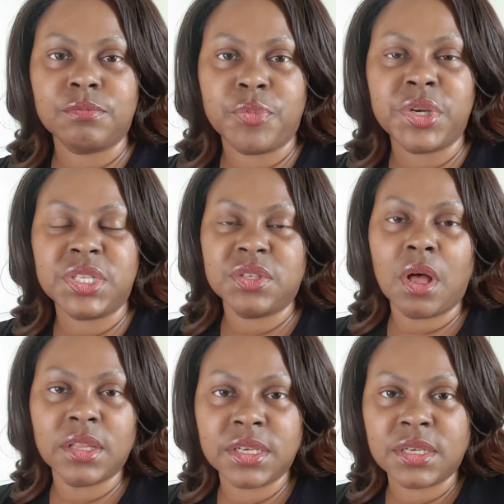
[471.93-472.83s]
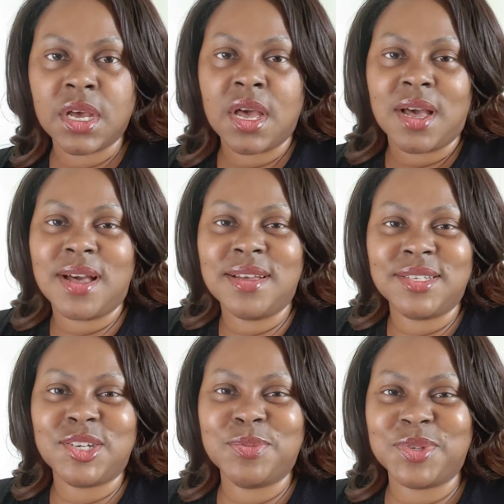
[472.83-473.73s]
pretty solid
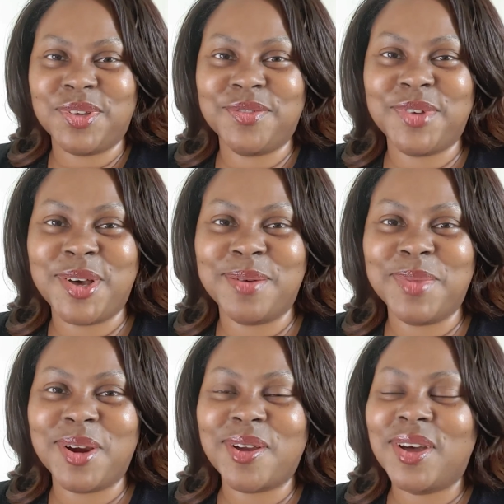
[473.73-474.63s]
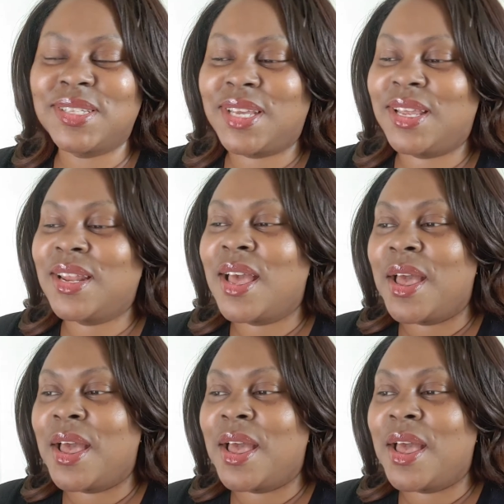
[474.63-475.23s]
in terms of our content,